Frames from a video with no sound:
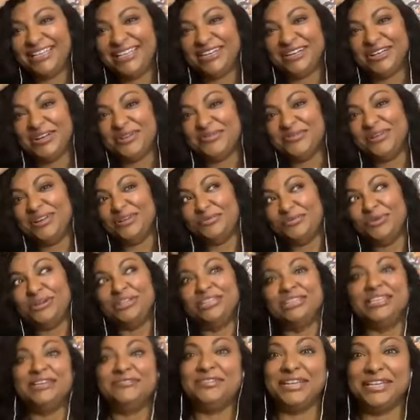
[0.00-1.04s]
You know, we're, we're
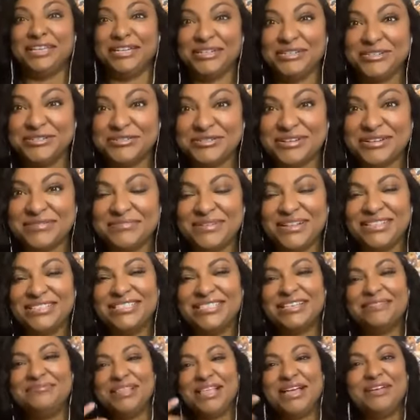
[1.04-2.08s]
living in a dream on
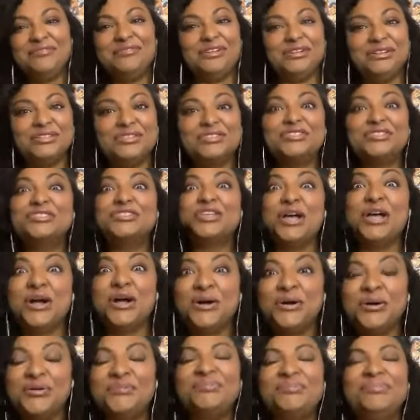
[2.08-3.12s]
some level.
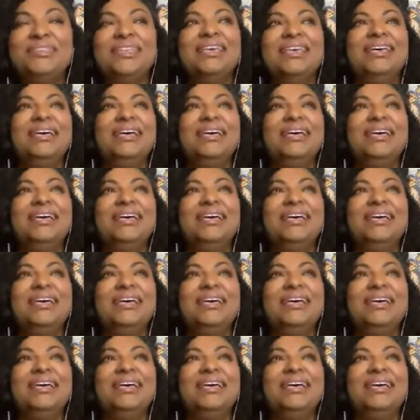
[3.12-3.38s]
So